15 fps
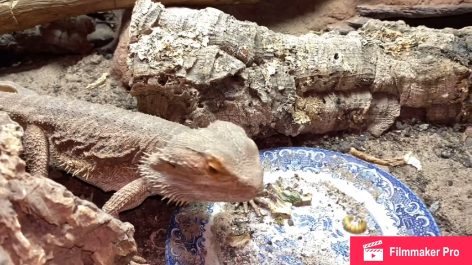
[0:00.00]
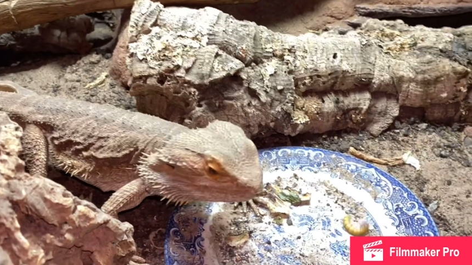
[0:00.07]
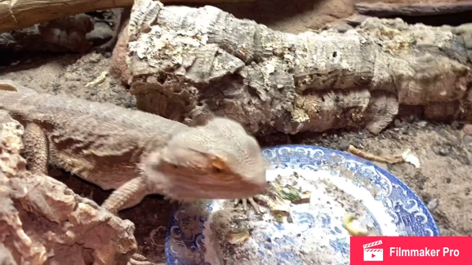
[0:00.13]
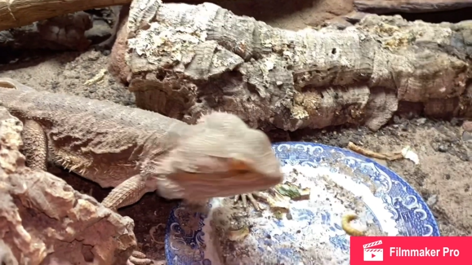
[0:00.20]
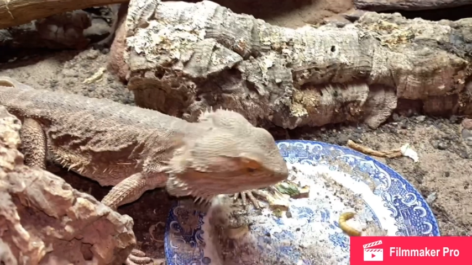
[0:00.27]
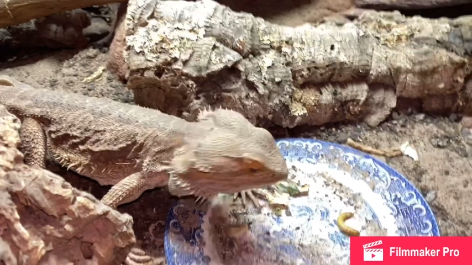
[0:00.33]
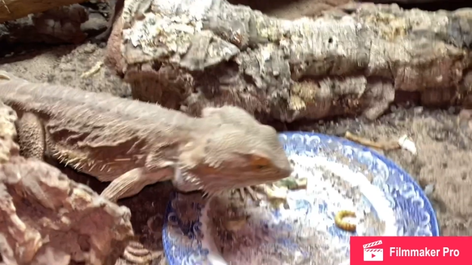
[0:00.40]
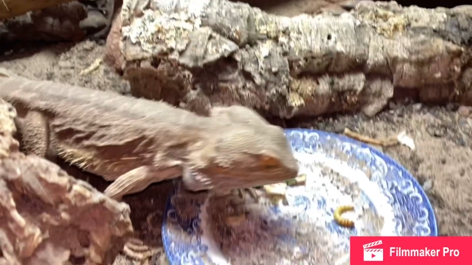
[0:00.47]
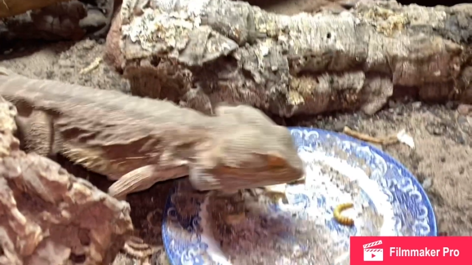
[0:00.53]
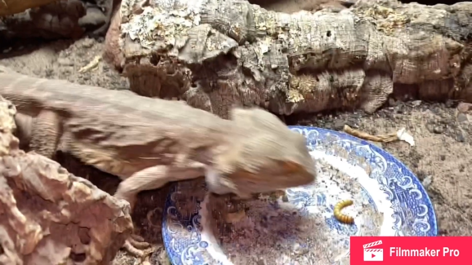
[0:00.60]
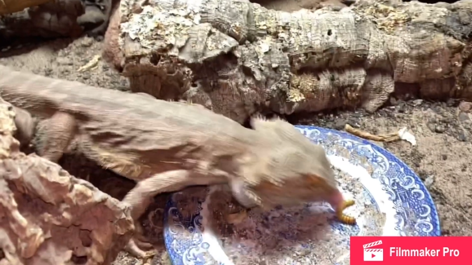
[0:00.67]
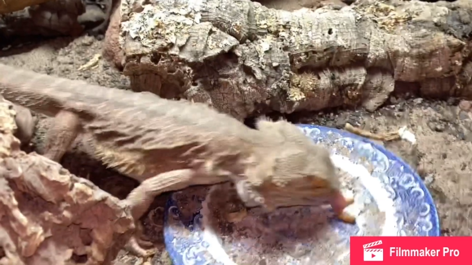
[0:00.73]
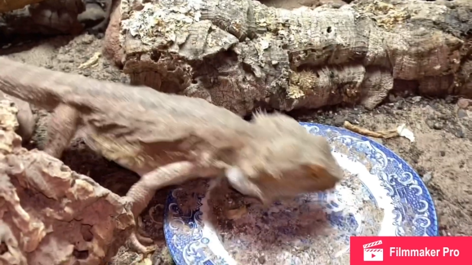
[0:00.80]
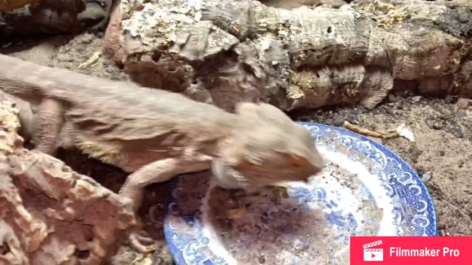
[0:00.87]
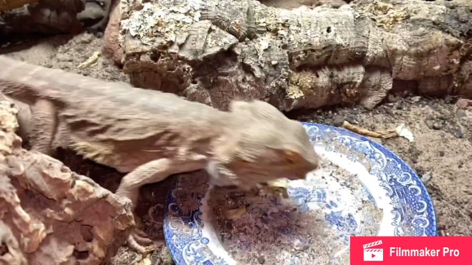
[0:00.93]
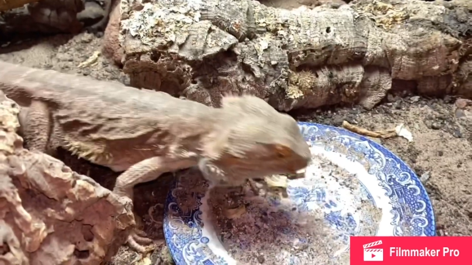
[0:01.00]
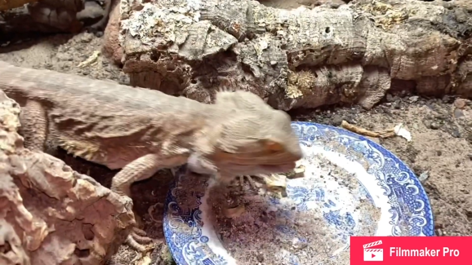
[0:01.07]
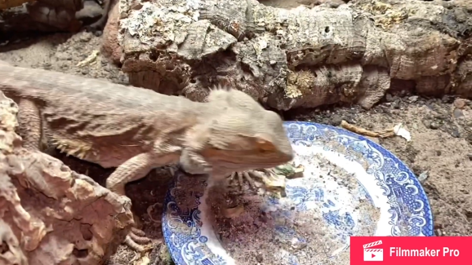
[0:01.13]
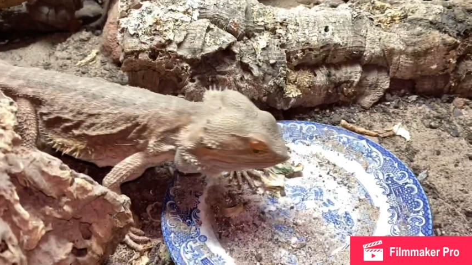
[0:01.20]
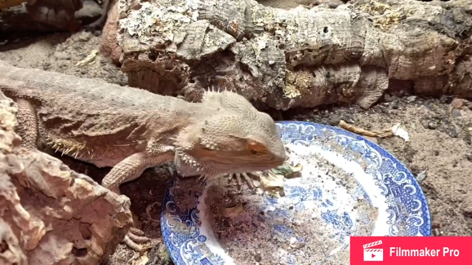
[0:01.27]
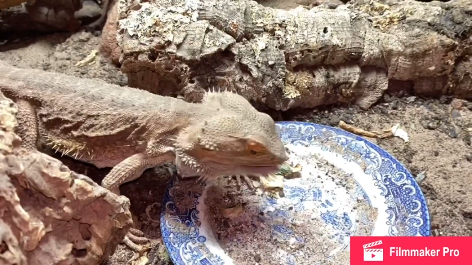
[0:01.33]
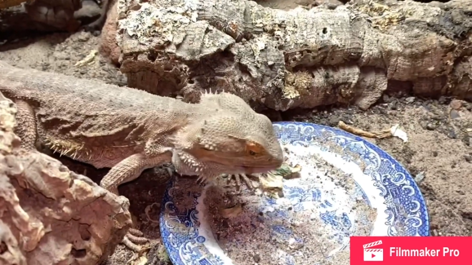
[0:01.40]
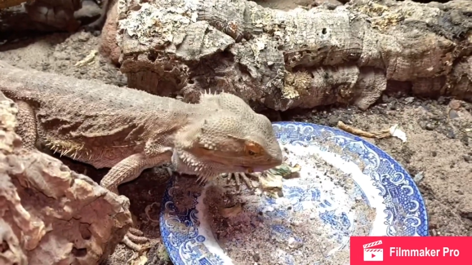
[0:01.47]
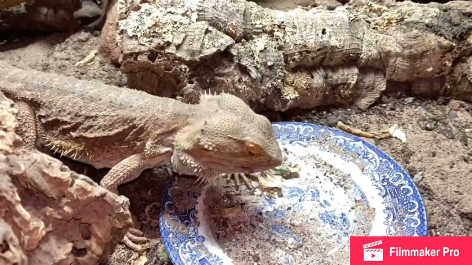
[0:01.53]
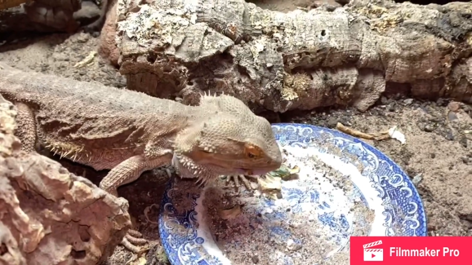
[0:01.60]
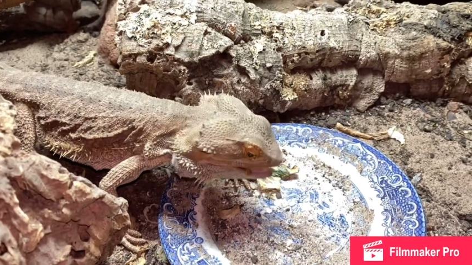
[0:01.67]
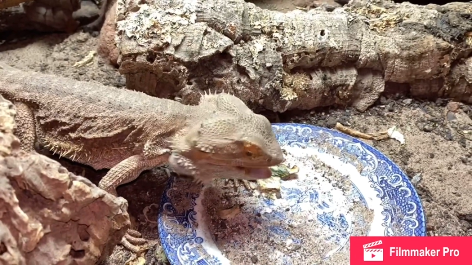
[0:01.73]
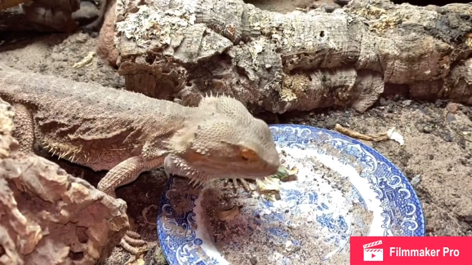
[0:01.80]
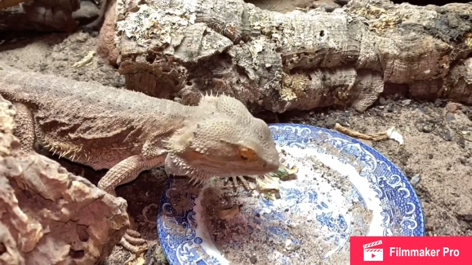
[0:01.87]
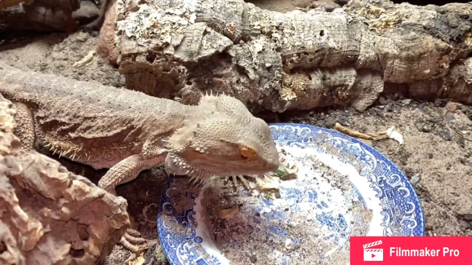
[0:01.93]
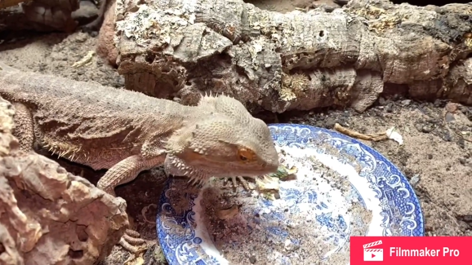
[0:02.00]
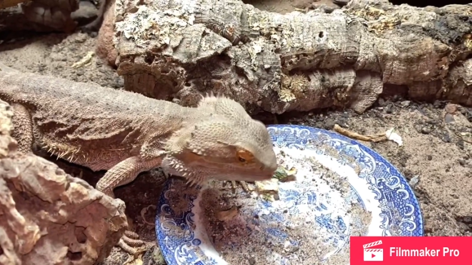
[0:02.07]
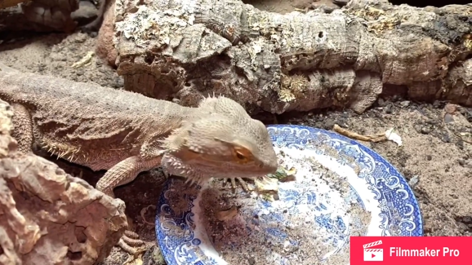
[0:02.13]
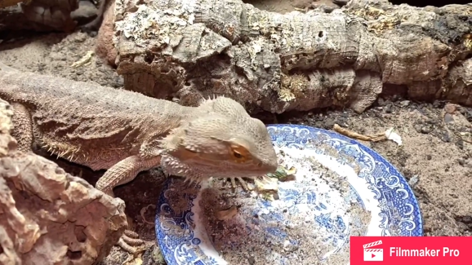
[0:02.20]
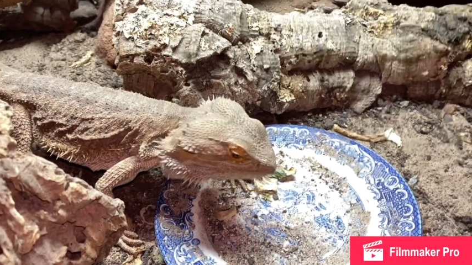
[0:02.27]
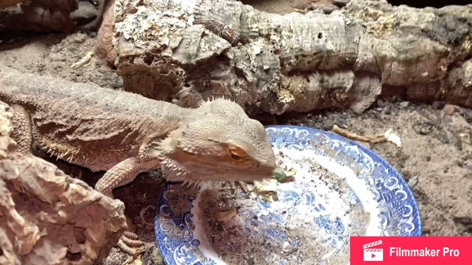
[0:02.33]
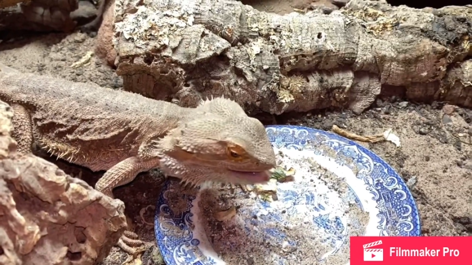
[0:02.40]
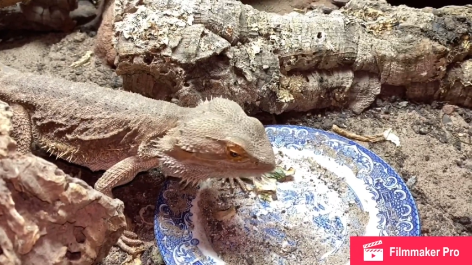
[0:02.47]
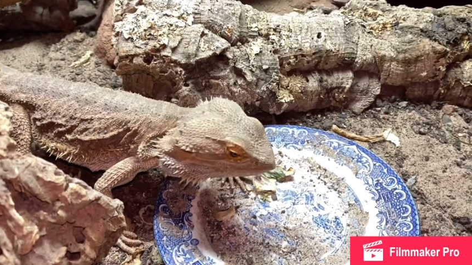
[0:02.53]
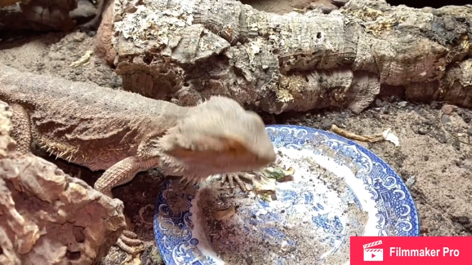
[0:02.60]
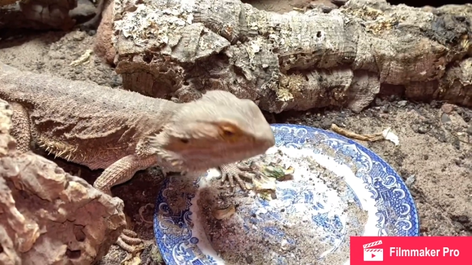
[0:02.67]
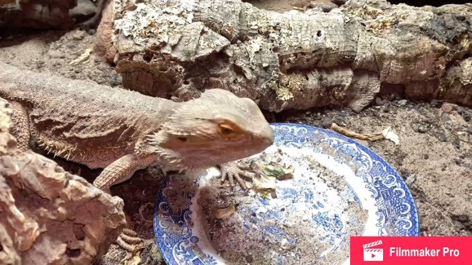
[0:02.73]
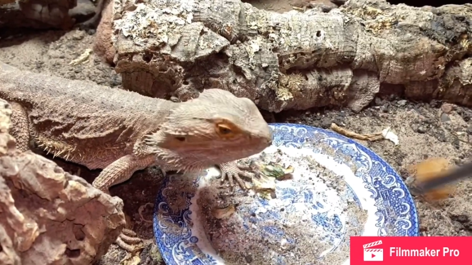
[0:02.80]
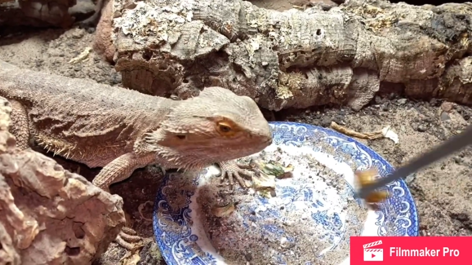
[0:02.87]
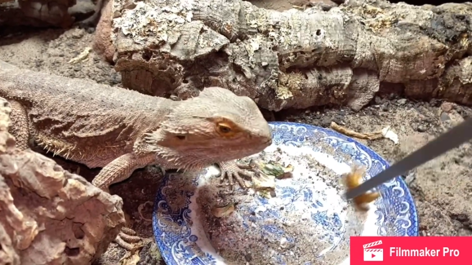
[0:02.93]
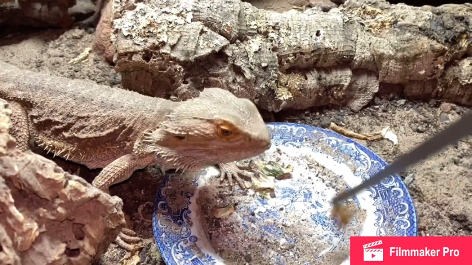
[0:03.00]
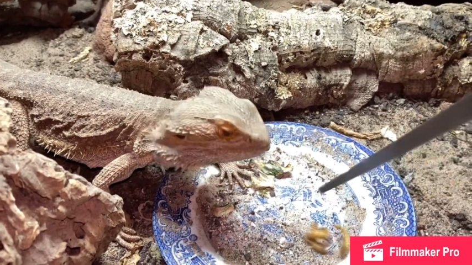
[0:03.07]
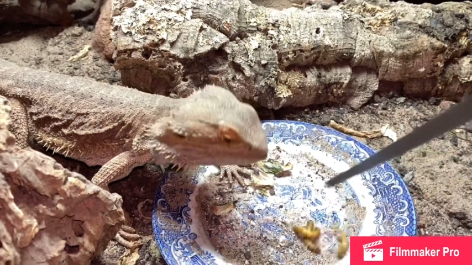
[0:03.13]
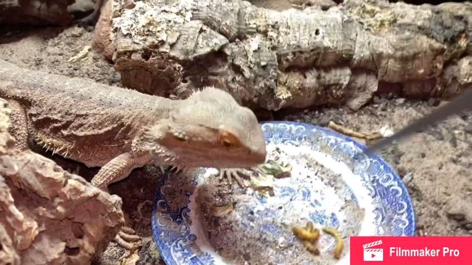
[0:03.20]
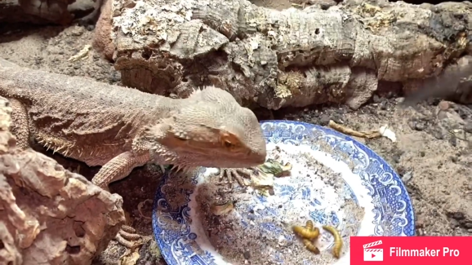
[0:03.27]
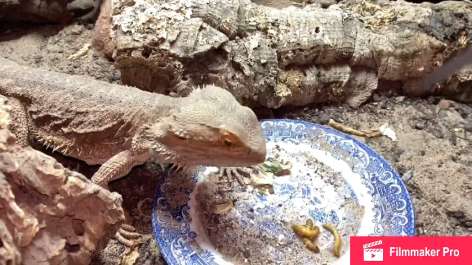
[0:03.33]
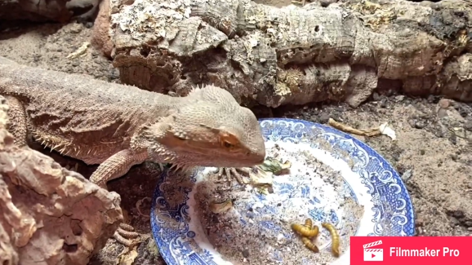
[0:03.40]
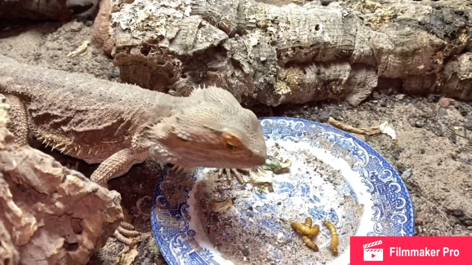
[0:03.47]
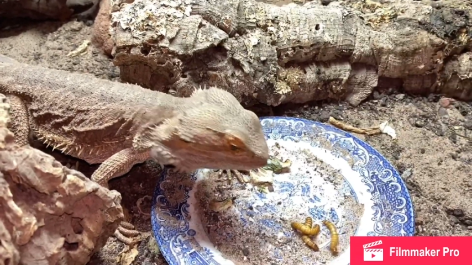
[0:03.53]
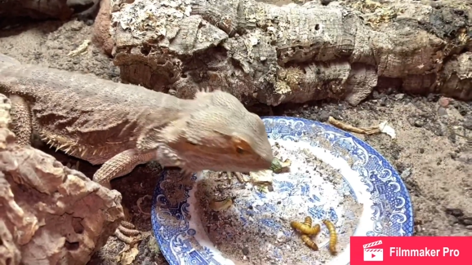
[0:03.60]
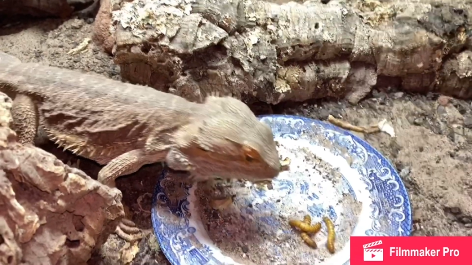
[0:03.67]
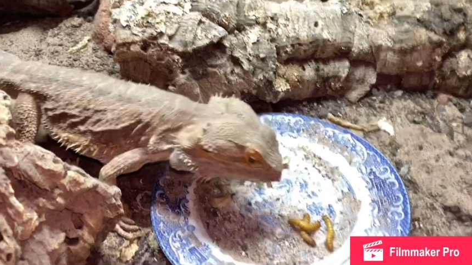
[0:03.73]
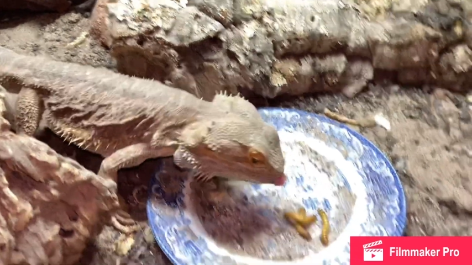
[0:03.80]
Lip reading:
(no speaker visible)